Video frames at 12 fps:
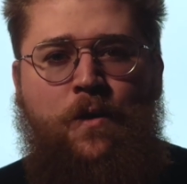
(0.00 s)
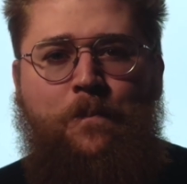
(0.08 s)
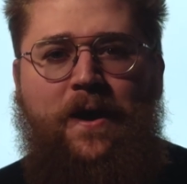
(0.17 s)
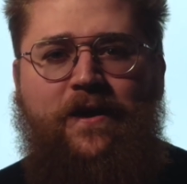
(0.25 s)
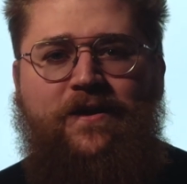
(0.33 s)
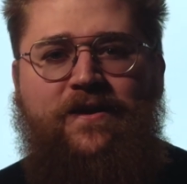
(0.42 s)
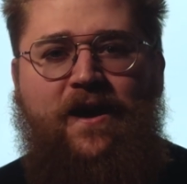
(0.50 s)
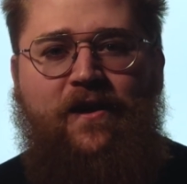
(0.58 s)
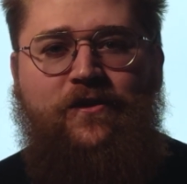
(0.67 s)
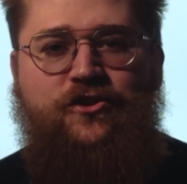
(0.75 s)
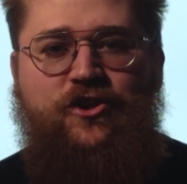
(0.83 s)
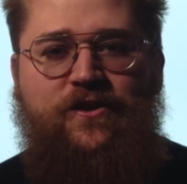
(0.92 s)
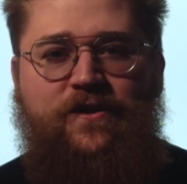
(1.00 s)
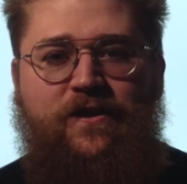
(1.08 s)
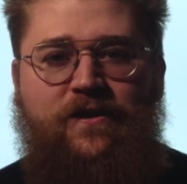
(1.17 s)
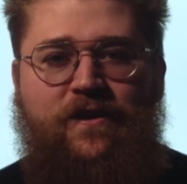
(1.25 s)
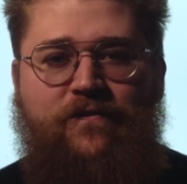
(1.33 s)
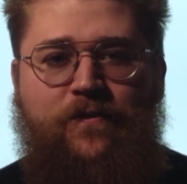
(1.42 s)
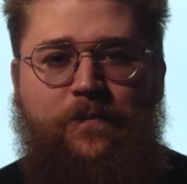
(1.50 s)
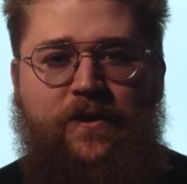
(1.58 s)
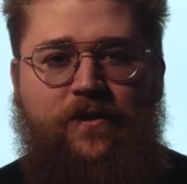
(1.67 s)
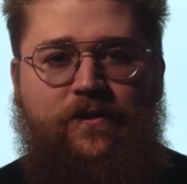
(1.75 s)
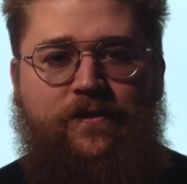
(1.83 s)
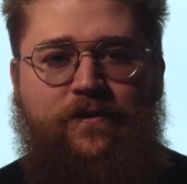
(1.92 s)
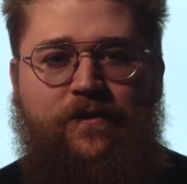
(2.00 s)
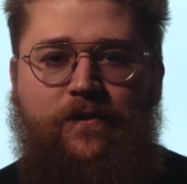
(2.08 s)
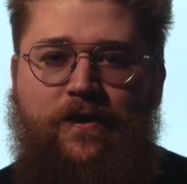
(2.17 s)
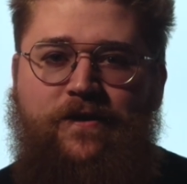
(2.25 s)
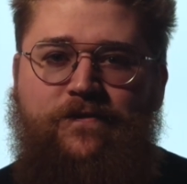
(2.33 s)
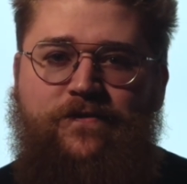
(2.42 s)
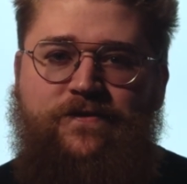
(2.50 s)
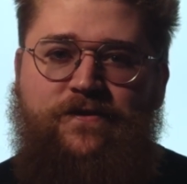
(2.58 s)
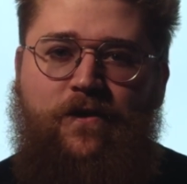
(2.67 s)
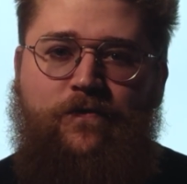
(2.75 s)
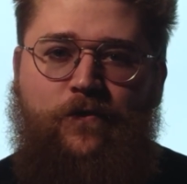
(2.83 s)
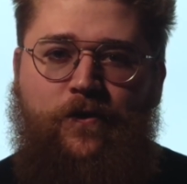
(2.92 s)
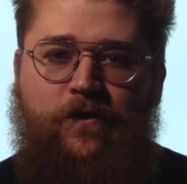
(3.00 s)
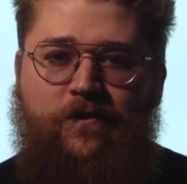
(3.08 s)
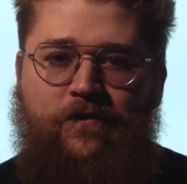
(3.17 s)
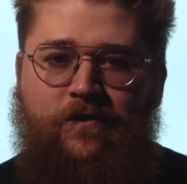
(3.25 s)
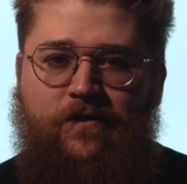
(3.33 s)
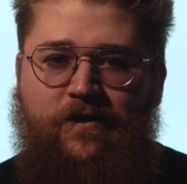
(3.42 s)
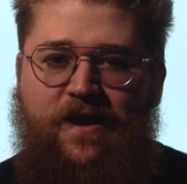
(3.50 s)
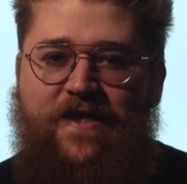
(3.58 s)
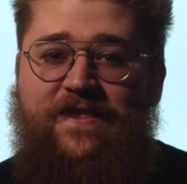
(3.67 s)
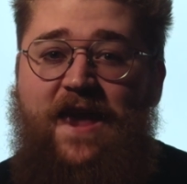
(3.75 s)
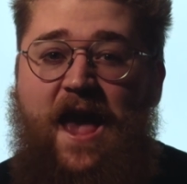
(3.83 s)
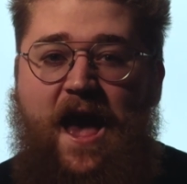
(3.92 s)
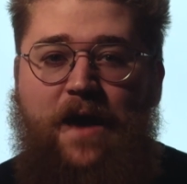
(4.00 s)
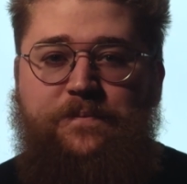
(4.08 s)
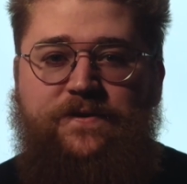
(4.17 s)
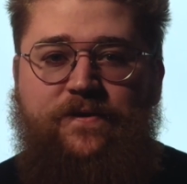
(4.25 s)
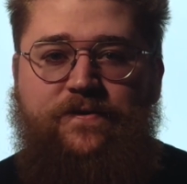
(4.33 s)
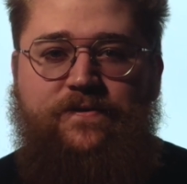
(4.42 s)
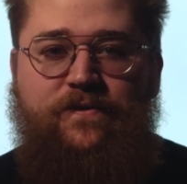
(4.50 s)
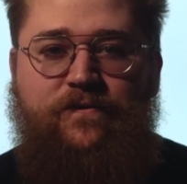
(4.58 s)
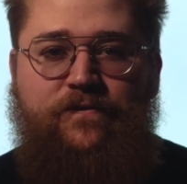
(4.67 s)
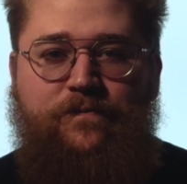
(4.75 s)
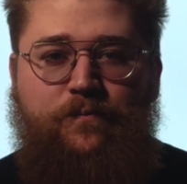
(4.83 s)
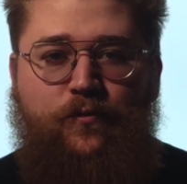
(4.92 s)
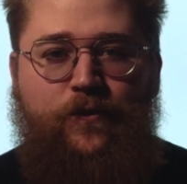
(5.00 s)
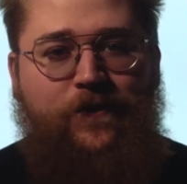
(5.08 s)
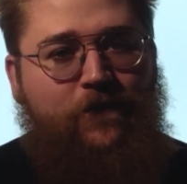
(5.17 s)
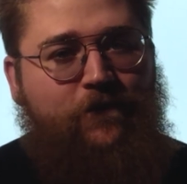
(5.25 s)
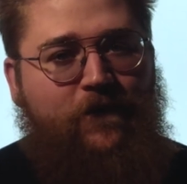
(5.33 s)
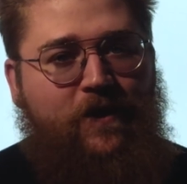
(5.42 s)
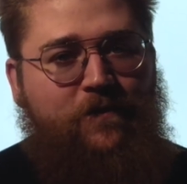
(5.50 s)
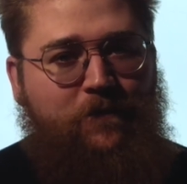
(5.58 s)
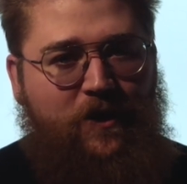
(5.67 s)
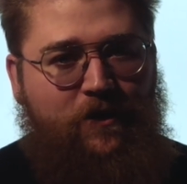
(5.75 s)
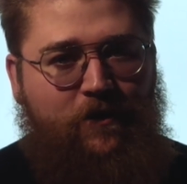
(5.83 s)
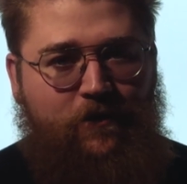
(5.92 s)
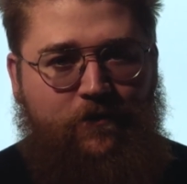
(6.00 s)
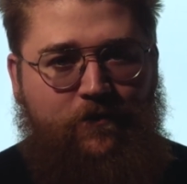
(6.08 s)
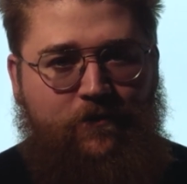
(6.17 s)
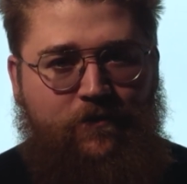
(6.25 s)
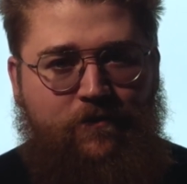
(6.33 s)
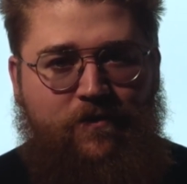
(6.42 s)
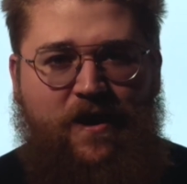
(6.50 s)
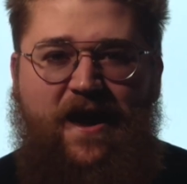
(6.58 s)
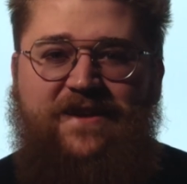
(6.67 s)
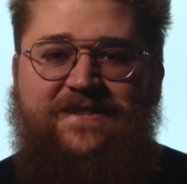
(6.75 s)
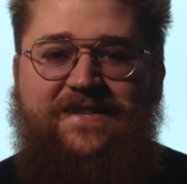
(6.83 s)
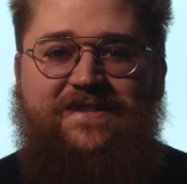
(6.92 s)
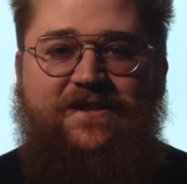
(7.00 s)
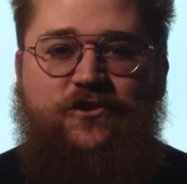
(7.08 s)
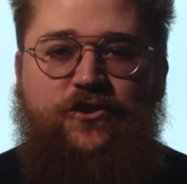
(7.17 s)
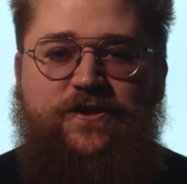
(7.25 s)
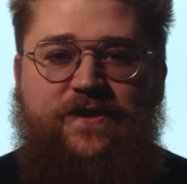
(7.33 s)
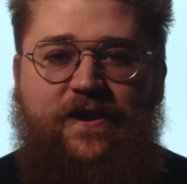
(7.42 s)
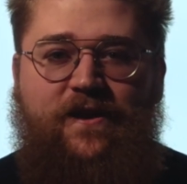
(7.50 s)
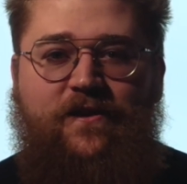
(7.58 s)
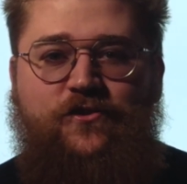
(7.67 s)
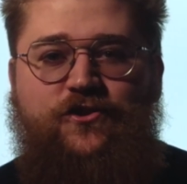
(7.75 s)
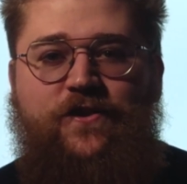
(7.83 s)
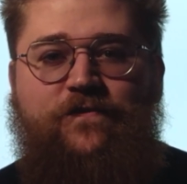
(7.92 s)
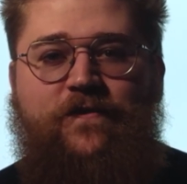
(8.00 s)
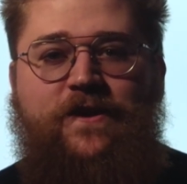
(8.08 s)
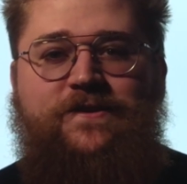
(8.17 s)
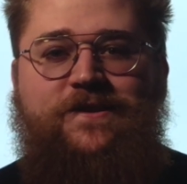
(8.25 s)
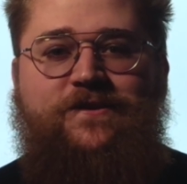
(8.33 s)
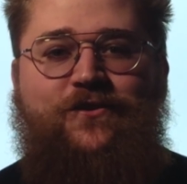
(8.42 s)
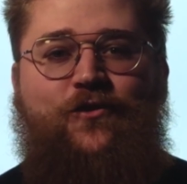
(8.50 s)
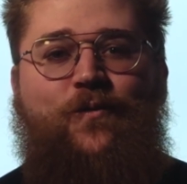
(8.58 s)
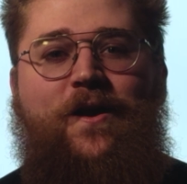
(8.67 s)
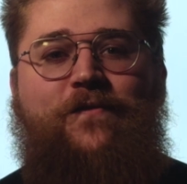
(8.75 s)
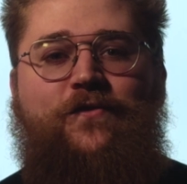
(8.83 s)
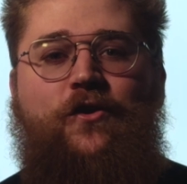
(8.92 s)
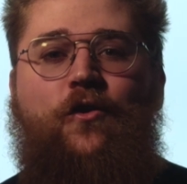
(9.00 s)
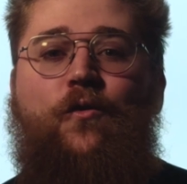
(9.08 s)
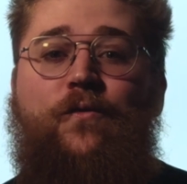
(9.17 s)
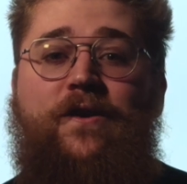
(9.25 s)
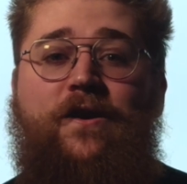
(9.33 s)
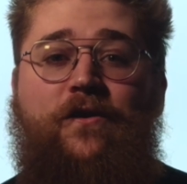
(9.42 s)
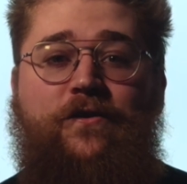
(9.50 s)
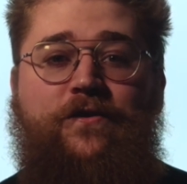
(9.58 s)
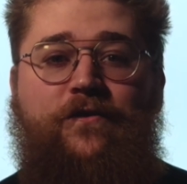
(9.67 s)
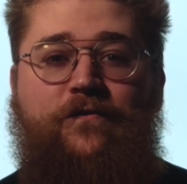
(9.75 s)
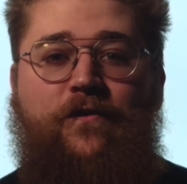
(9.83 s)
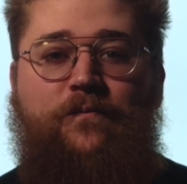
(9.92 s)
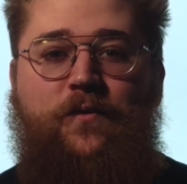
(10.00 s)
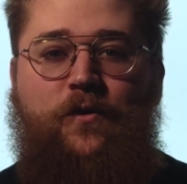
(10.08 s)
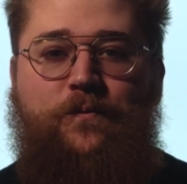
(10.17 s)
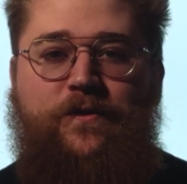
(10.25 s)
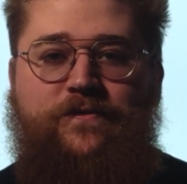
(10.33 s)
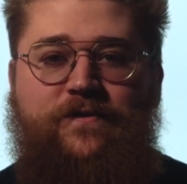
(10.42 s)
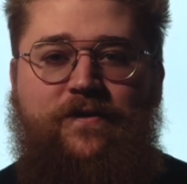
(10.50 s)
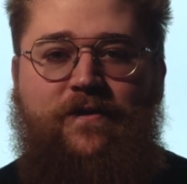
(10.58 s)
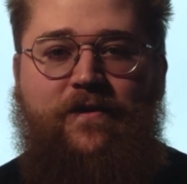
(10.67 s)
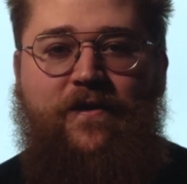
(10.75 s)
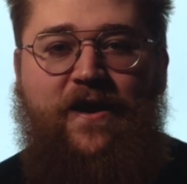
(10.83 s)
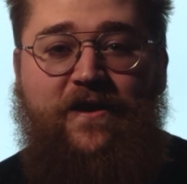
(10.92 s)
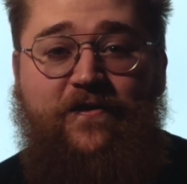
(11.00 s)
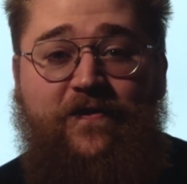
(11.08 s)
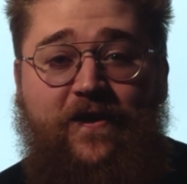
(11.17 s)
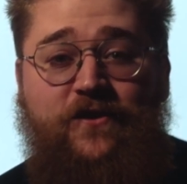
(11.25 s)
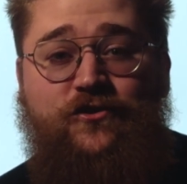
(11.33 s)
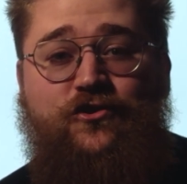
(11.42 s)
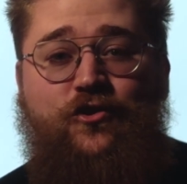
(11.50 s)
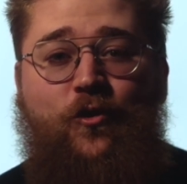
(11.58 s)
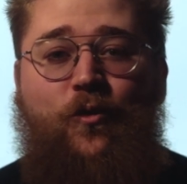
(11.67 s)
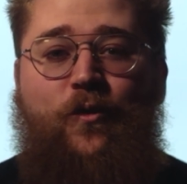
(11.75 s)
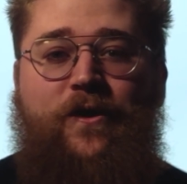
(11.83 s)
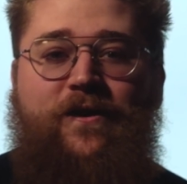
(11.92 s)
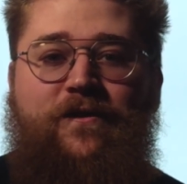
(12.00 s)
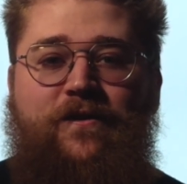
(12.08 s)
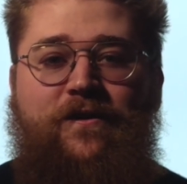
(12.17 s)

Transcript: By acknowledging the inevitability and suffering and the absence of predefined meaning, existential psychology invites us to craft our own narrative of purpose, find joy